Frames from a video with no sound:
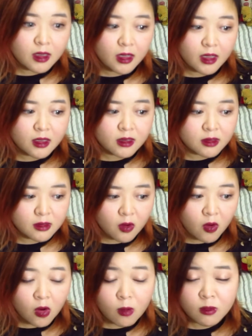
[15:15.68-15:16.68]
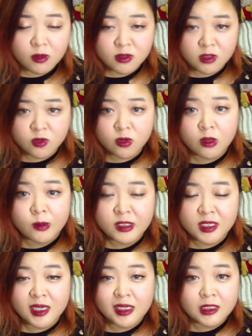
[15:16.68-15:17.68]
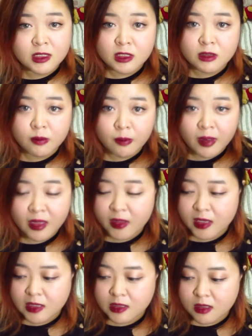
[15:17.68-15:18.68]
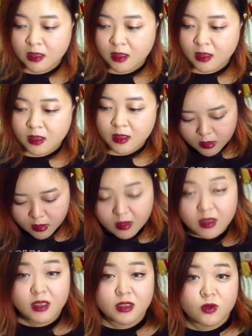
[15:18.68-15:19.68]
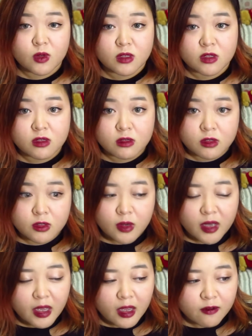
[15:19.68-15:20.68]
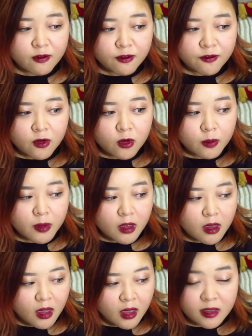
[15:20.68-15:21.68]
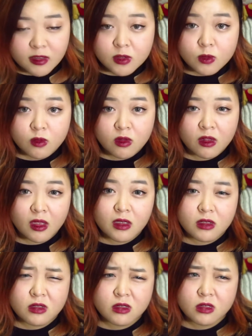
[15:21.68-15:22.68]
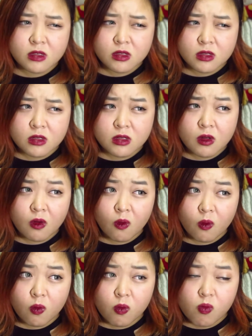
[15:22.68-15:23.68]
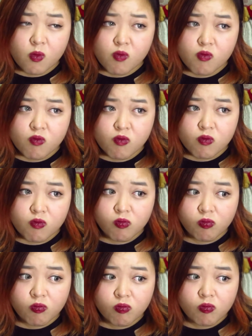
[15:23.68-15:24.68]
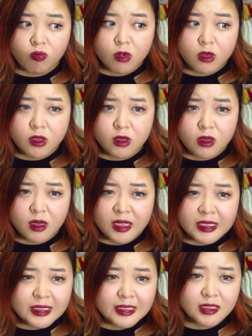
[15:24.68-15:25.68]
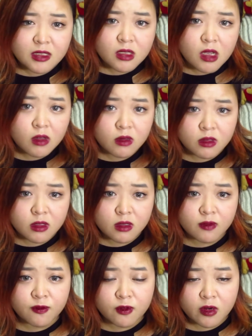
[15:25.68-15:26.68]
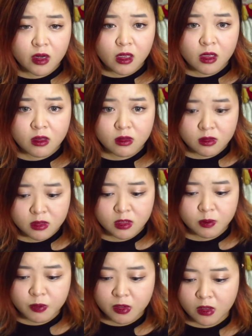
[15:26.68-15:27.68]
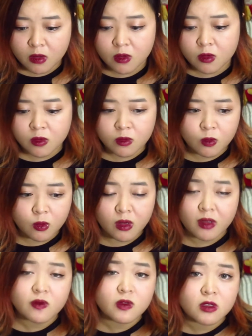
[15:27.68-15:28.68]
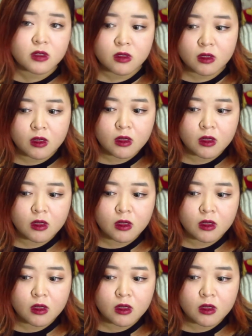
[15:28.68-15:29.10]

and almost traumatized by that. Next question, do I have a phobia? I don't think so. Mm -hmm. At least not the very typical ones.